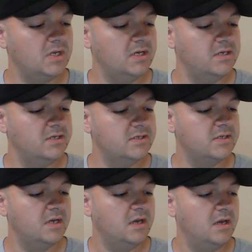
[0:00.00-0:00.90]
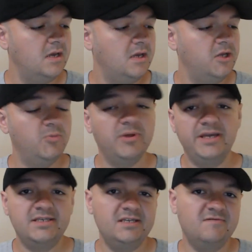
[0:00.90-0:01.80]
is you
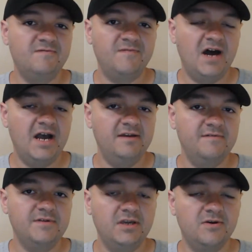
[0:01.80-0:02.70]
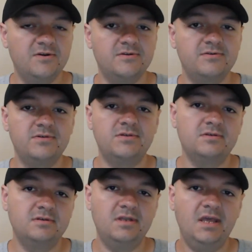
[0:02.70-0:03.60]
play as these five
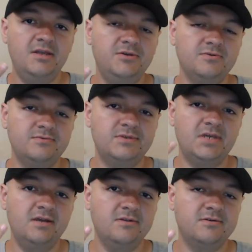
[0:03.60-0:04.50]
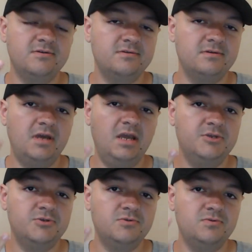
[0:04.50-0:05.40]
characters: Daniel, Taylor,
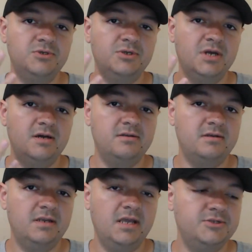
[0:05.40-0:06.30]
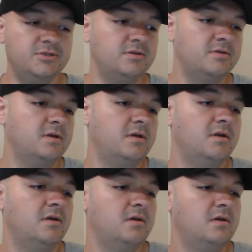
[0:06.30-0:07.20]
Andrew, John, and Angela.
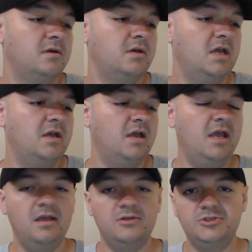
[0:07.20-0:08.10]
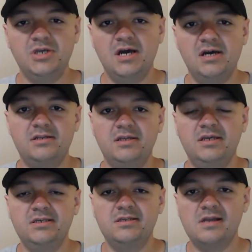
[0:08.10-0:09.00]
John
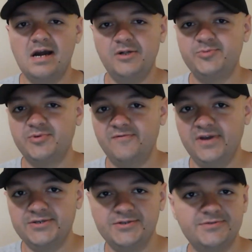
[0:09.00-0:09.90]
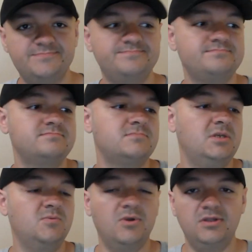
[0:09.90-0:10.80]
is the college professor.
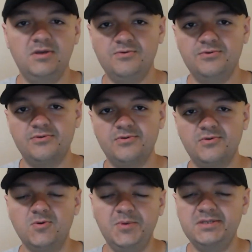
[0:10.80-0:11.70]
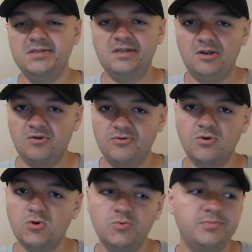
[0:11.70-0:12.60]
He's one of the older in the group. He's the leader of
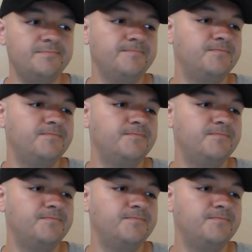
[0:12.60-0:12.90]
the group.